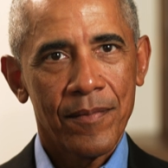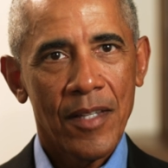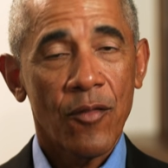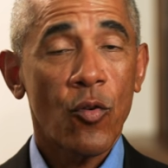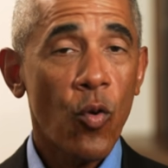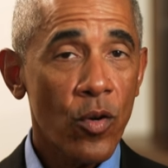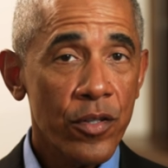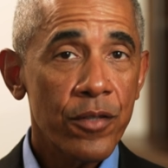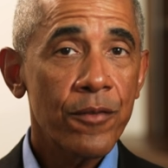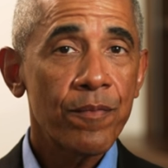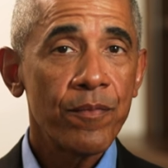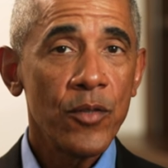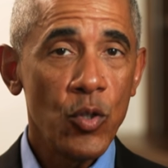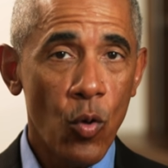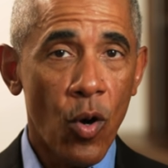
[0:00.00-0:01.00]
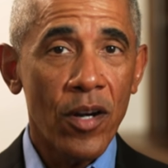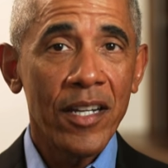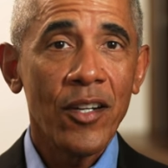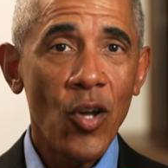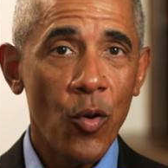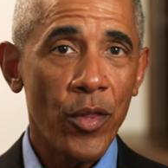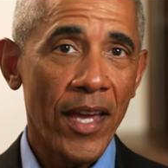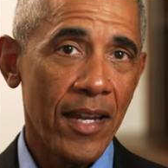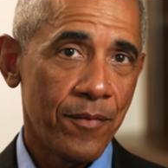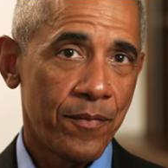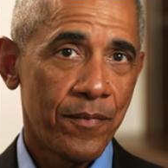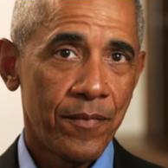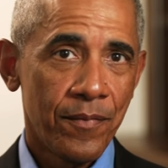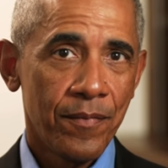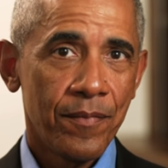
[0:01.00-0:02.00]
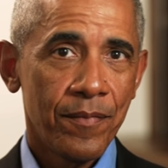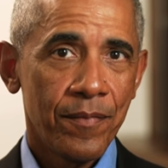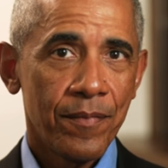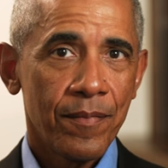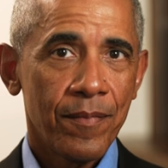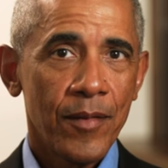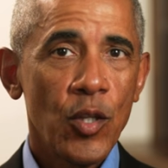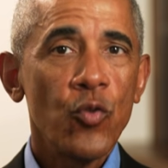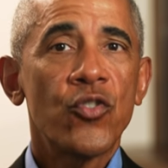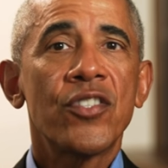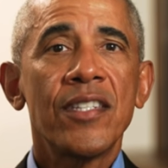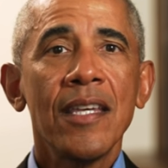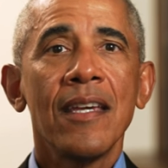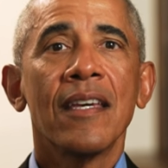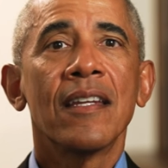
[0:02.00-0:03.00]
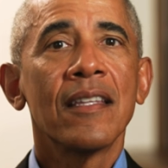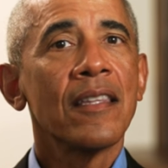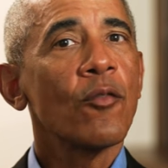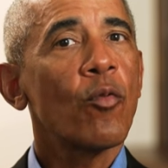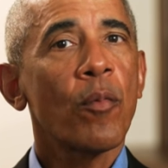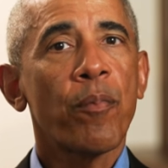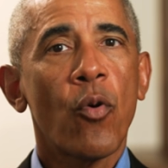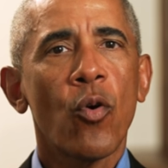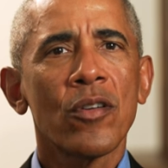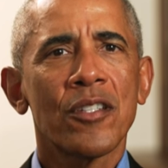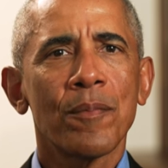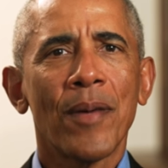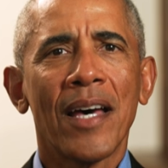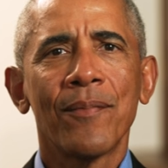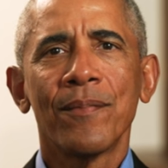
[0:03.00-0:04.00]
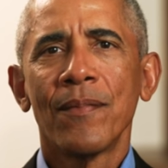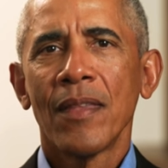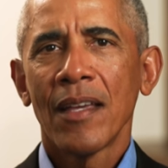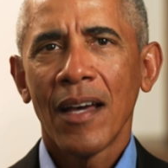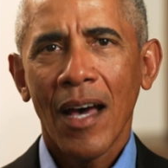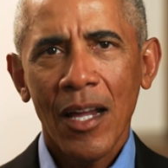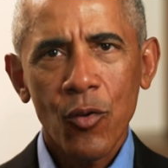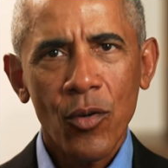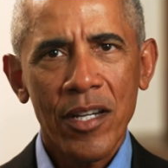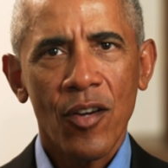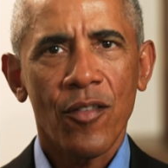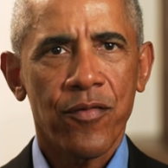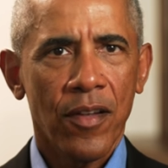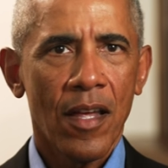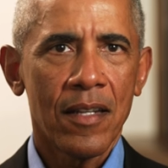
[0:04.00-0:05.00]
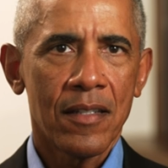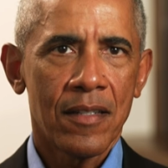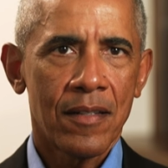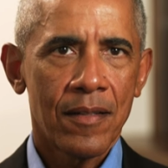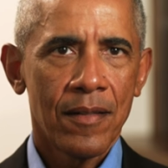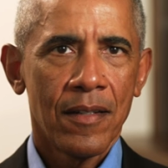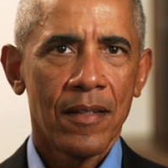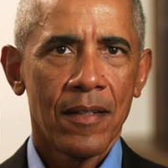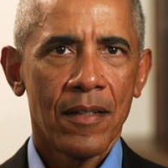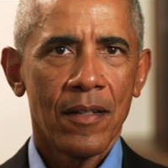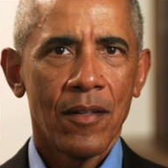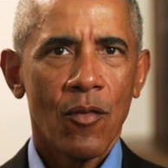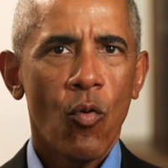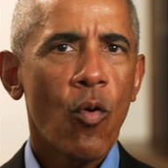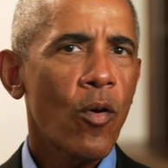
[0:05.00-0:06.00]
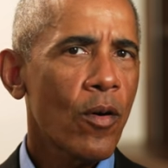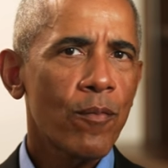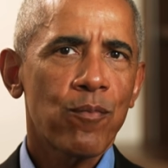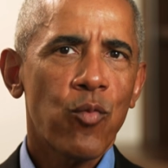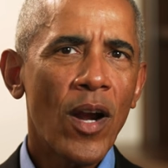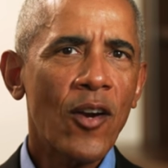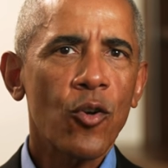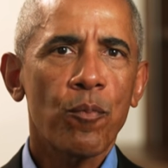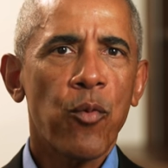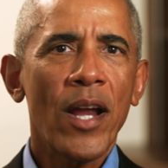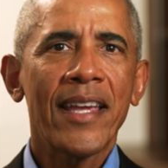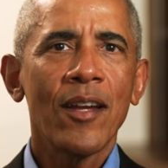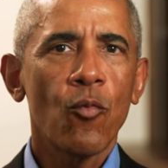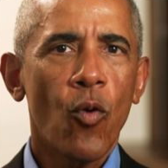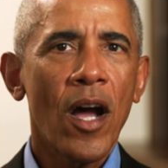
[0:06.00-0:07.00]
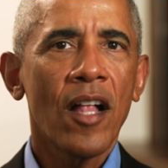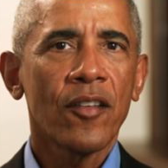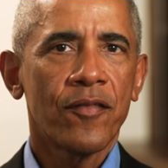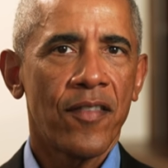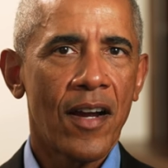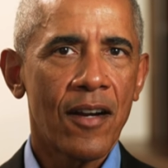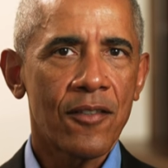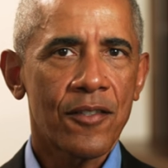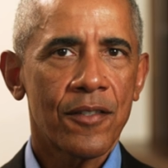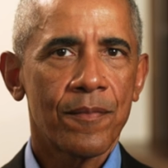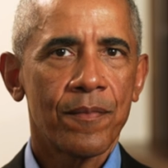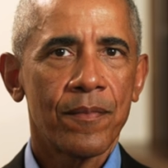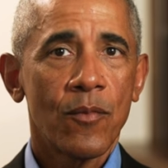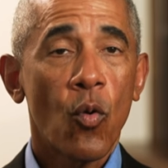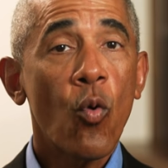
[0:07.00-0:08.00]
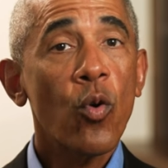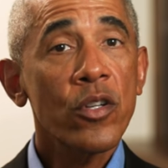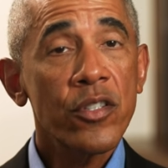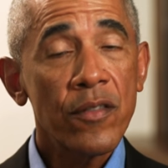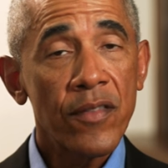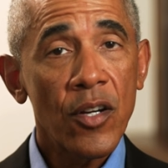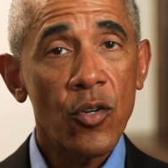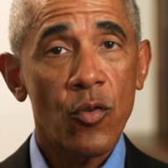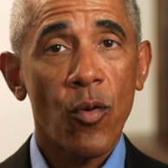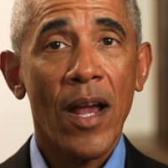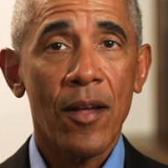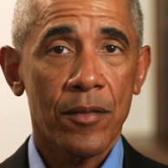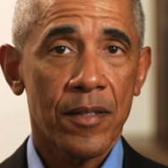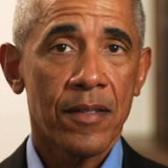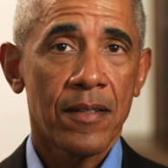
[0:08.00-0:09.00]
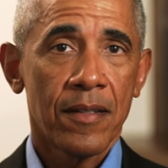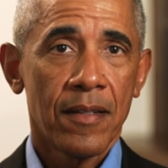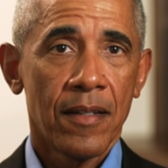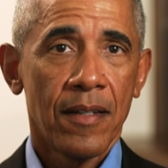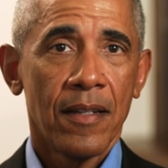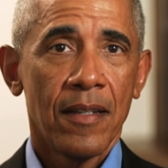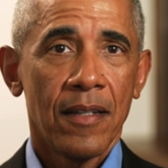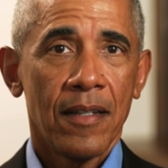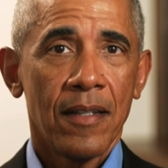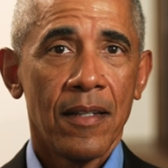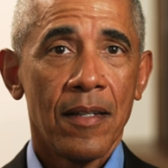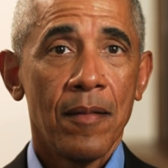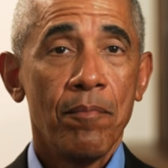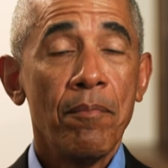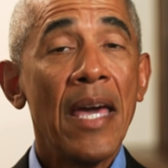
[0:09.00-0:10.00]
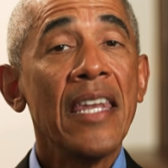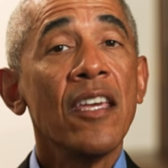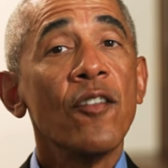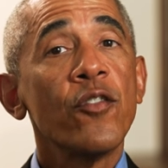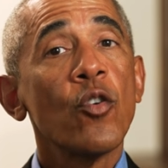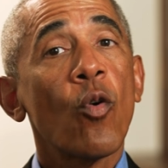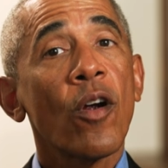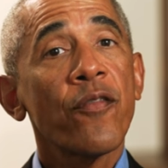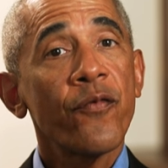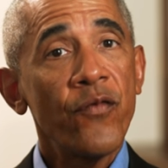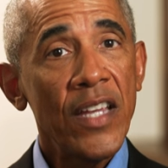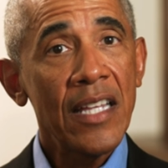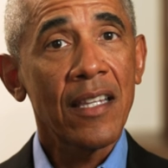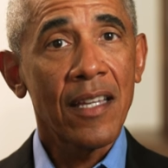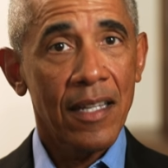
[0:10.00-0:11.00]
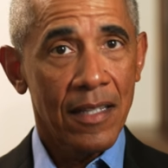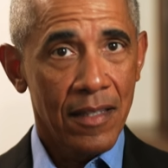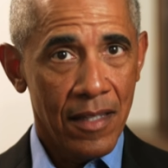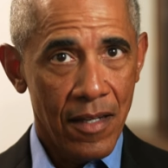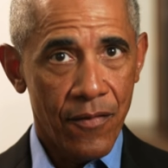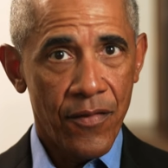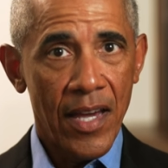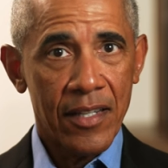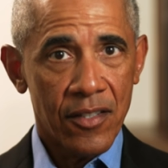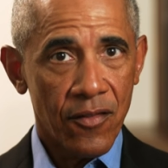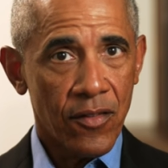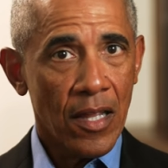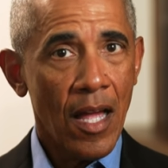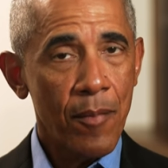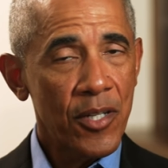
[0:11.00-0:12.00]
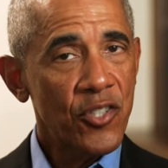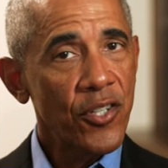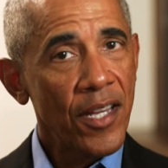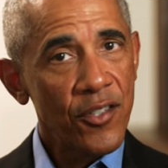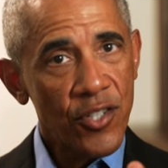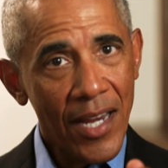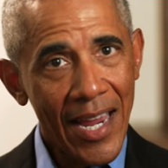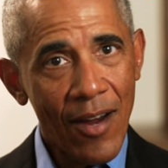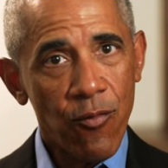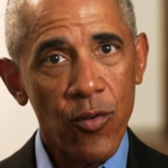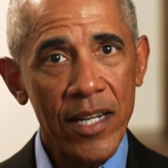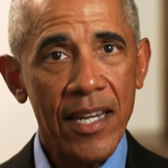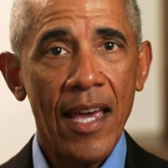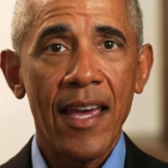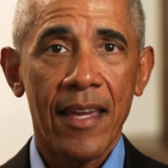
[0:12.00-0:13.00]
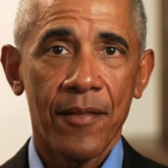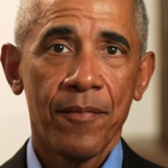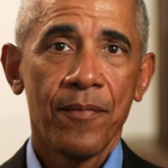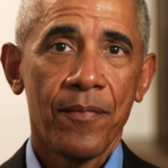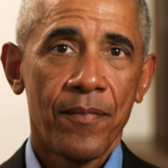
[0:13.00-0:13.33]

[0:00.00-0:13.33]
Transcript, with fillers: Of course, you already know that. You see it in the reports about 100 year floods, or record breaking wildfires, or severe droughts. Many of you are feeling the effects of climate change every day.